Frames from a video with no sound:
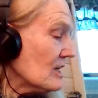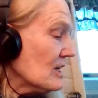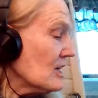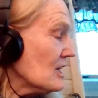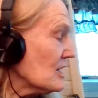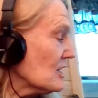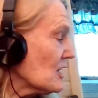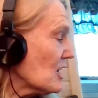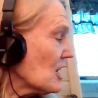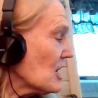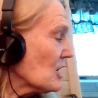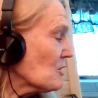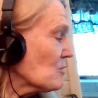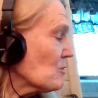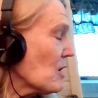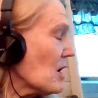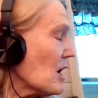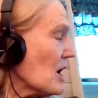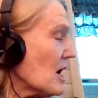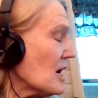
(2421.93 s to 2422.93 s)
Enoch
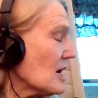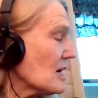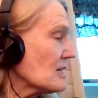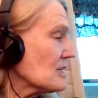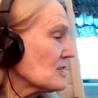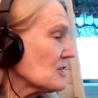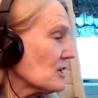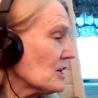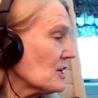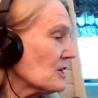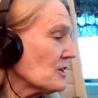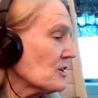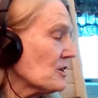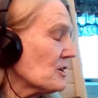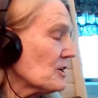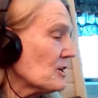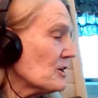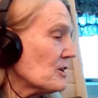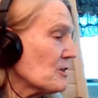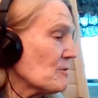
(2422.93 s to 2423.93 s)
walked on
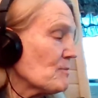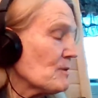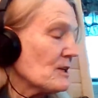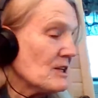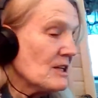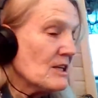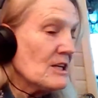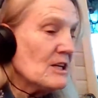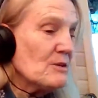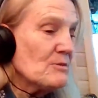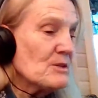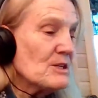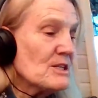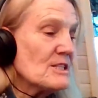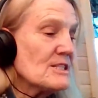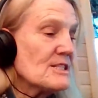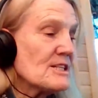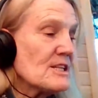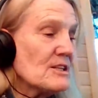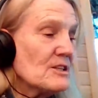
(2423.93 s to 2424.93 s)
earth, but he
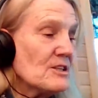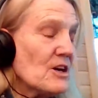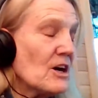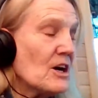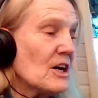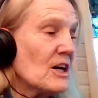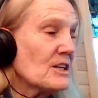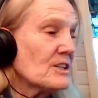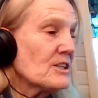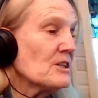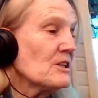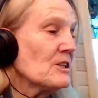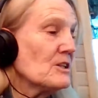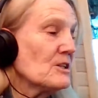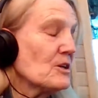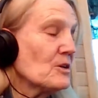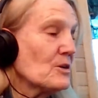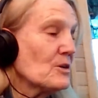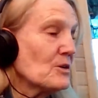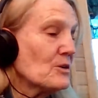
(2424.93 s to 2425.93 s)
was not
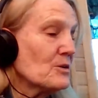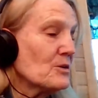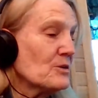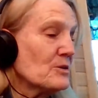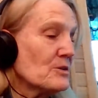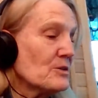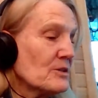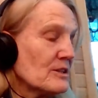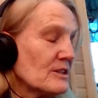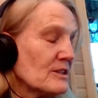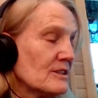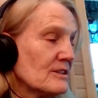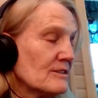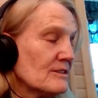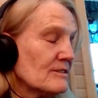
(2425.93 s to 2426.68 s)
alone.